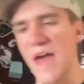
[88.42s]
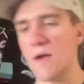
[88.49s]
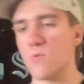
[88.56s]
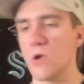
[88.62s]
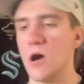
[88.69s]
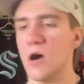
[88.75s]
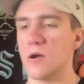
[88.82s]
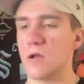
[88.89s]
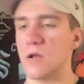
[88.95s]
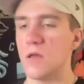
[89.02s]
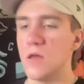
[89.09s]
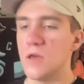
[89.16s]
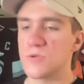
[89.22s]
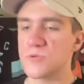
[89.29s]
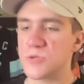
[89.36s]
that wrong.
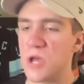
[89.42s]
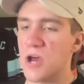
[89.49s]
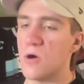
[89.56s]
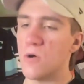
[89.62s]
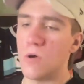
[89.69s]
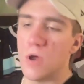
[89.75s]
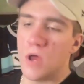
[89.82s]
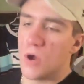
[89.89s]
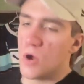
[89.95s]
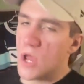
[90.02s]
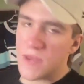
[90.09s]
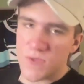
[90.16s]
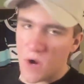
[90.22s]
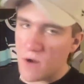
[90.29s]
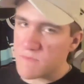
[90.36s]
So
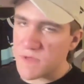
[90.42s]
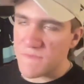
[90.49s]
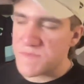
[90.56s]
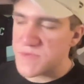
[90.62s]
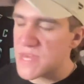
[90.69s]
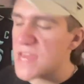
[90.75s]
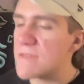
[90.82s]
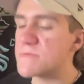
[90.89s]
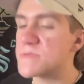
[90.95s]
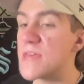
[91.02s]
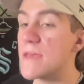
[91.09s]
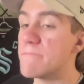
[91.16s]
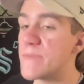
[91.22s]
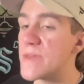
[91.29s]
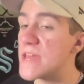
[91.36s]
in terms of teams
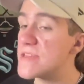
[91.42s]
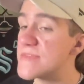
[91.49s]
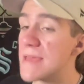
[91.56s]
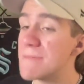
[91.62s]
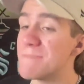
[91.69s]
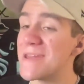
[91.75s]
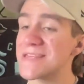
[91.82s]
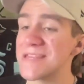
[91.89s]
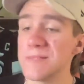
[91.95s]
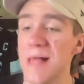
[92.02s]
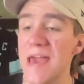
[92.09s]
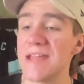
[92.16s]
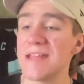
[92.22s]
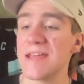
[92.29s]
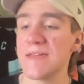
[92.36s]
they beat the
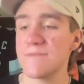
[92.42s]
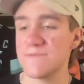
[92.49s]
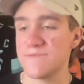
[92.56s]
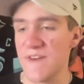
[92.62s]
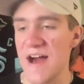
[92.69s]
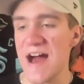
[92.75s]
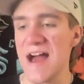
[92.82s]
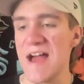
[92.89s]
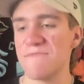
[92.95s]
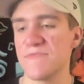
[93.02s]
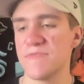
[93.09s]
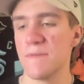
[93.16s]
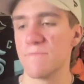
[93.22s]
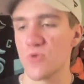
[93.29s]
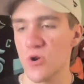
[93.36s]
Lightning in 5,
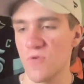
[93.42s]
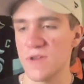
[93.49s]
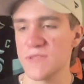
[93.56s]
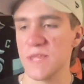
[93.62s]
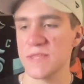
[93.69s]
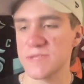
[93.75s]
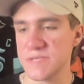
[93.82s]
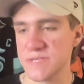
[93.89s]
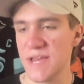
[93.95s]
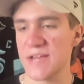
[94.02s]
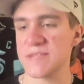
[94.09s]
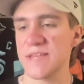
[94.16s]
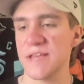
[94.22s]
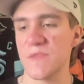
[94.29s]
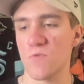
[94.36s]
the Bruins in
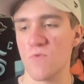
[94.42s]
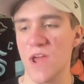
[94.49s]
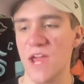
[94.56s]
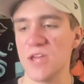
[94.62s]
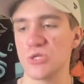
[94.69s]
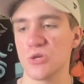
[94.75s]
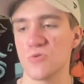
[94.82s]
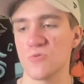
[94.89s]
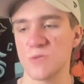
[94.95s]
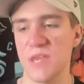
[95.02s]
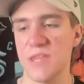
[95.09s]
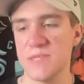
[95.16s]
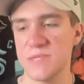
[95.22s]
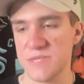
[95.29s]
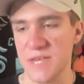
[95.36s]
6, and the Rangers
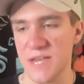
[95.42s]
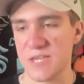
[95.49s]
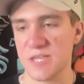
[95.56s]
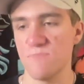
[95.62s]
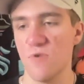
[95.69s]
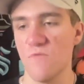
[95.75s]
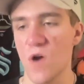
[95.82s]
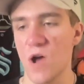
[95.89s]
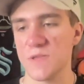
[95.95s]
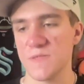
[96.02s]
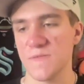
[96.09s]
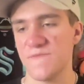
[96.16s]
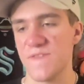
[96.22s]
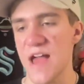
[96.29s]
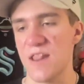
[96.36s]
in 6 to move on to the
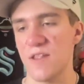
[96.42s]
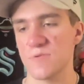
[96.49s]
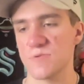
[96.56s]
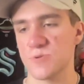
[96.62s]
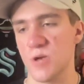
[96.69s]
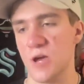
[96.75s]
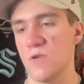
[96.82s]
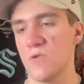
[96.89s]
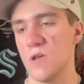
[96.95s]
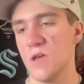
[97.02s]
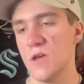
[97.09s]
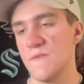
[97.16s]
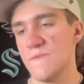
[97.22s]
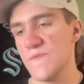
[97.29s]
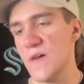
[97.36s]
finals. So
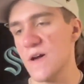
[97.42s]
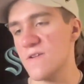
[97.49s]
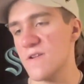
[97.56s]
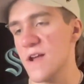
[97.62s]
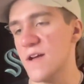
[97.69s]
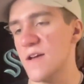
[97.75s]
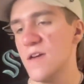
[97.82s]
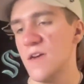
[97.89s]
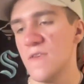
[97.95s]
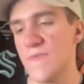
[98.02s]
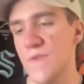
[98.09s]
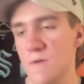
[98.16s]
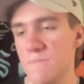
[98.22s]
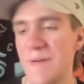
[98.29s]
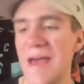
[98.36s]
Florida,
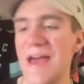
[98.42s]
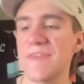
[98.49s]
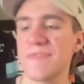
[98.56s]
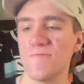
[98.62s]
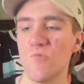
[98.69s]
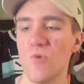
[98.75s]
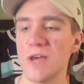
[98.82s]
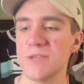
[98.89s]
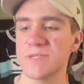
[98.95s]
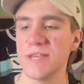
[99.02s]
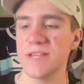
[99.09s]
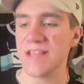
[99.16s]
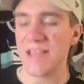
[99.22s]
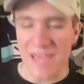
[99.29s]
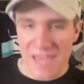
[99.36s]
their path
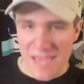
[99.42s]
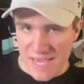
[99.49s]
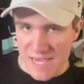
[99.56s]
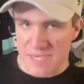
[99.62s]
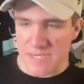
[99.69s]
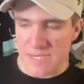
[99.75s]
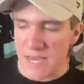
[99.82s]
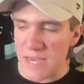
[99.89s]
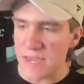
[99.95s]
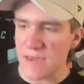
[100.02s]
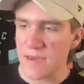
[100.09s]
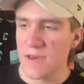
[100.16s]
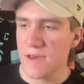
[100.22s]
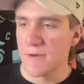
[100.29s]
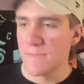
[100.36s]
wasn't easy,
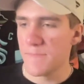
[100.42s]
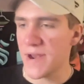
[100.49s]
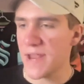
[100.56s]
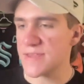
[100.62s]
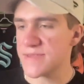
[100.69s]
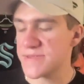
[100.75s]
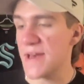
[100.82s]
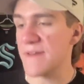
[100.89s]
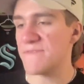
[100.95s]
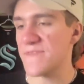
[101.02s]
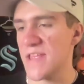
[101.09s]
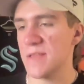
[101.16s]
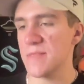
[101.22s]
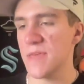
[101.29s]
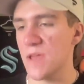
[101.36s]
but it
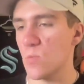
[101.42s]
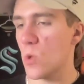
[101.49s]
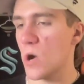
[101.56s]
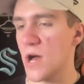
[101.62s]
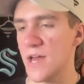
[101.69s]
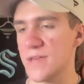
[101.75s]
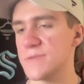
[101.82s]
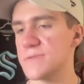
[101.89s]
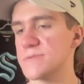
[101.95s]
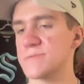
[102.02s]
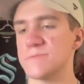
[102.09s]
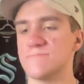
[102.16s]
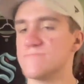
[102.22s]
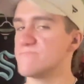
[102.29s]
definitely was